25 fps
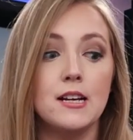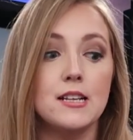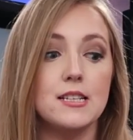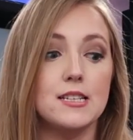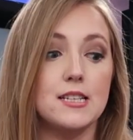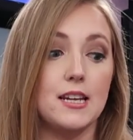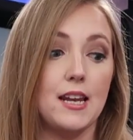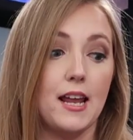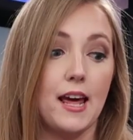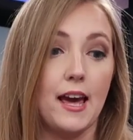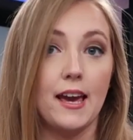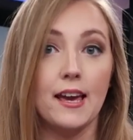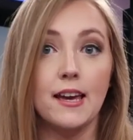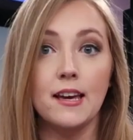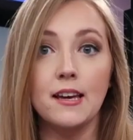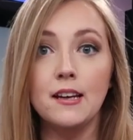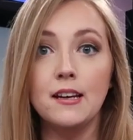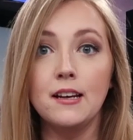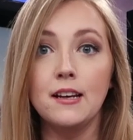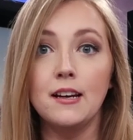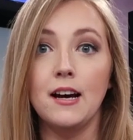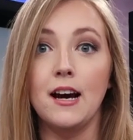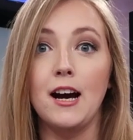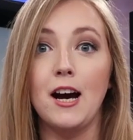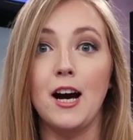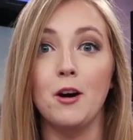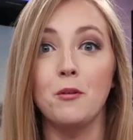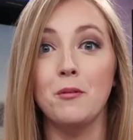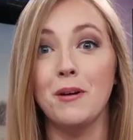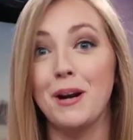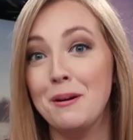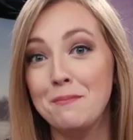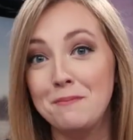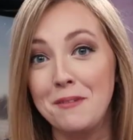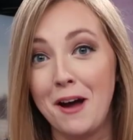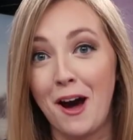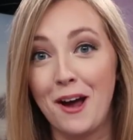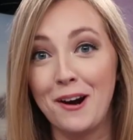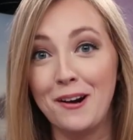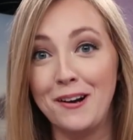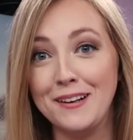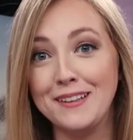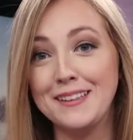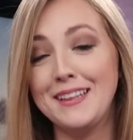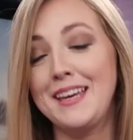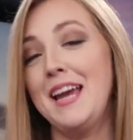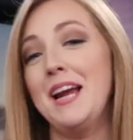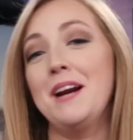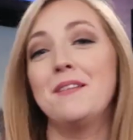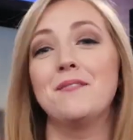Today, when I'm not
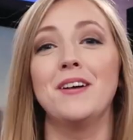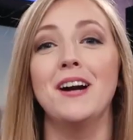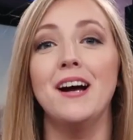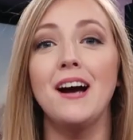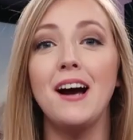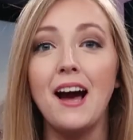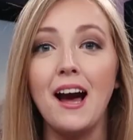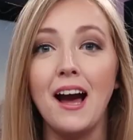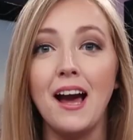on camera,